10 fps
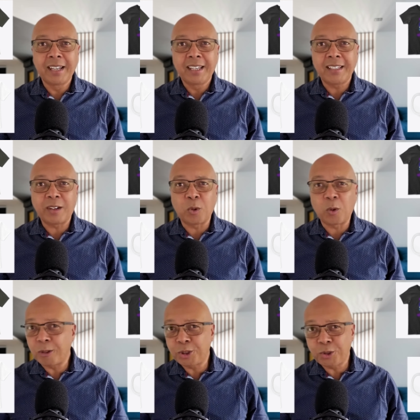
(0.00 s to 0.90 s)
that
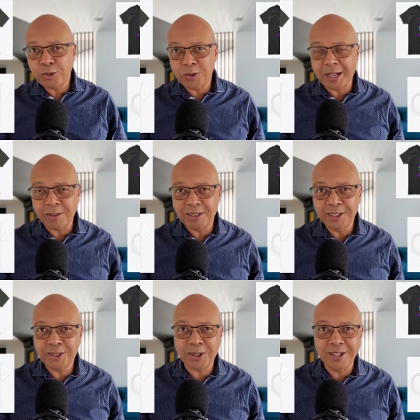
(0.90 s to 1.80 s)
awed you to
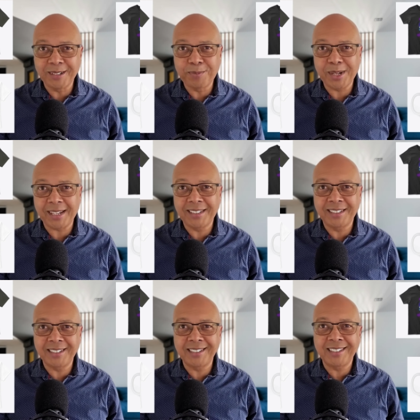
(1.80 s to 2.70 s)
countless soccer
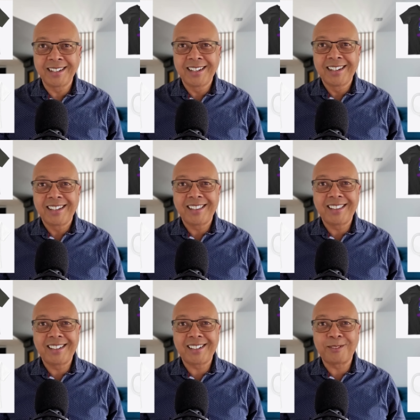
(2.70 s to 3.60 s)
practices,
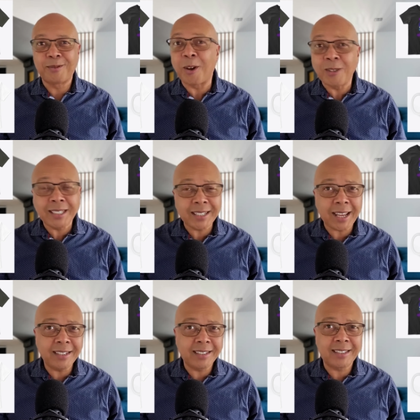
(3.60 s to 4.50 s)
the roller
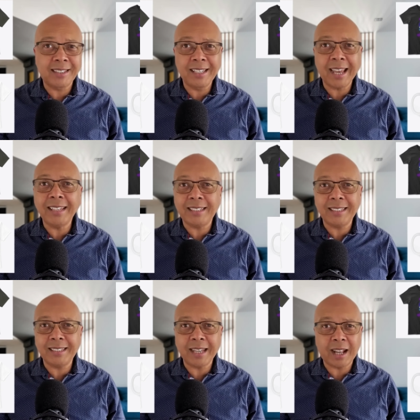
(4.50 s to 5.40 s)
skates, the
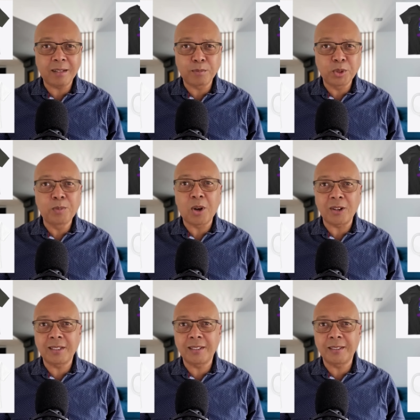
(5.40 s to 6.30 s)
80s style
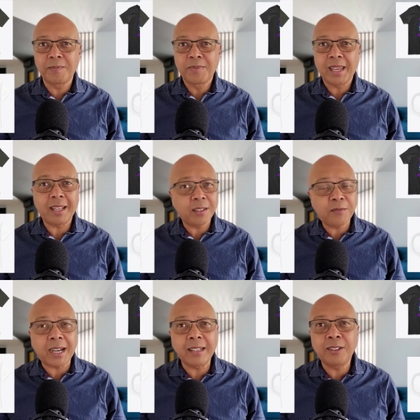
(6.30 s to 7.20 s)
boomboxes, and the
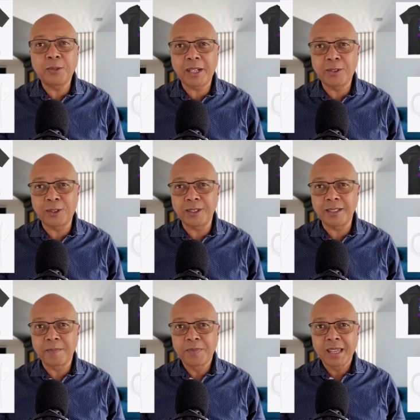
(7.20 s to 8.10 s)
vinyl
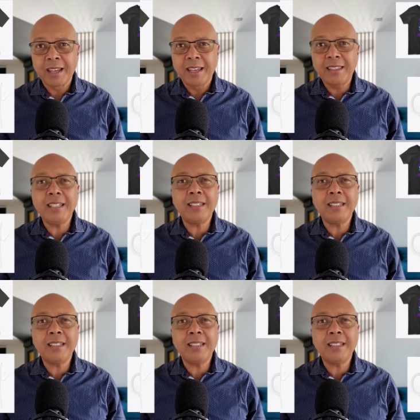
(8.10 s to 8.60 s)
records. These